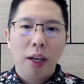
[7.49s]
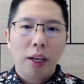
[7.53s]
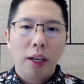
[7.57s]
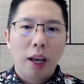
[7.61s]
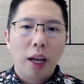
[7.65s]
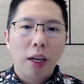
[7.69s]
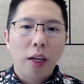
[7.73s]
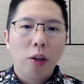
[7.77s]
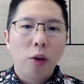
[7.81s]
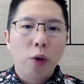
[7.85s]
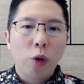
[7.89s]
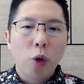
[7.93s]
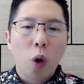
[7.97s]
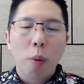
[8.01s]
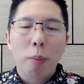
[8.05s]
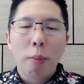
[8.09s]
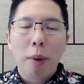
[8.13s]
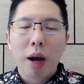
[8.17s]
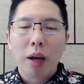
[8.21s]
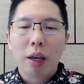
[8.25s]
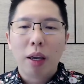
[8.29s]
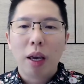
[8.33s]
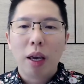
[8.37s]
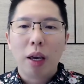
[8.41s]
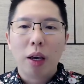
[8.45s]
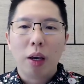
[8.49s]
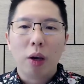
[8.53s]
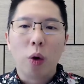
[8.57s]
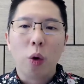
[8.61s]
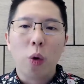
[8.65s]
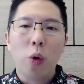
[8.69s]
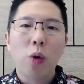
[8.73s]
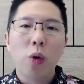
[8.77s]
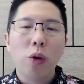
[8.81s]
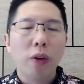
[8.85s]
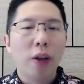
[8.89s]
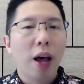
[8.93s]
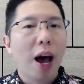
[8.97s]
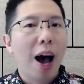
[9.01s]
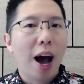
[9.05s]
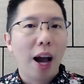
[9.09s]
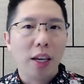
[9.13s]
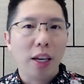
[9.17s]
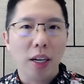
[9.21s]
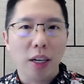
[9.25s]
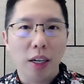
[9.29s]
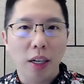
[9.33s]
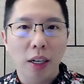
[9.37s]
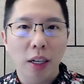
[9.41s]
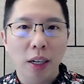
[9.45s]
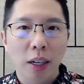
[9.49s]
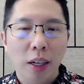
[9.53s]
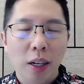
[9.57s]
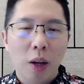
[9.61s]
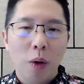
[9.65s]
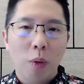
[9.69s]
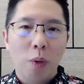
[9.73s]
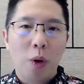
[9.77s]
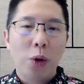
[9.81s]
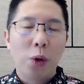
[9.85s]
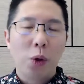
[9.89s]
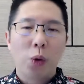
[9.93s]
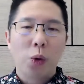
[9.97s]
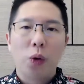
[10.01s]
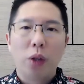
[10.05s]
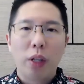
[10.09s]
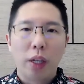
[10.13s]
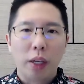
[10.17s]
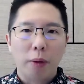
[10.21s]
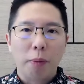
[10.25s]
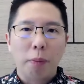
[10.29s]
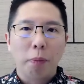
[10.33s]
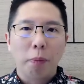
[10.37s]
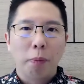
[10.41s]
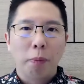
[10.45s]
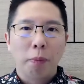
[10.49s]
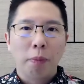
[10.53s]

Can the stock market goes higher? What do you think?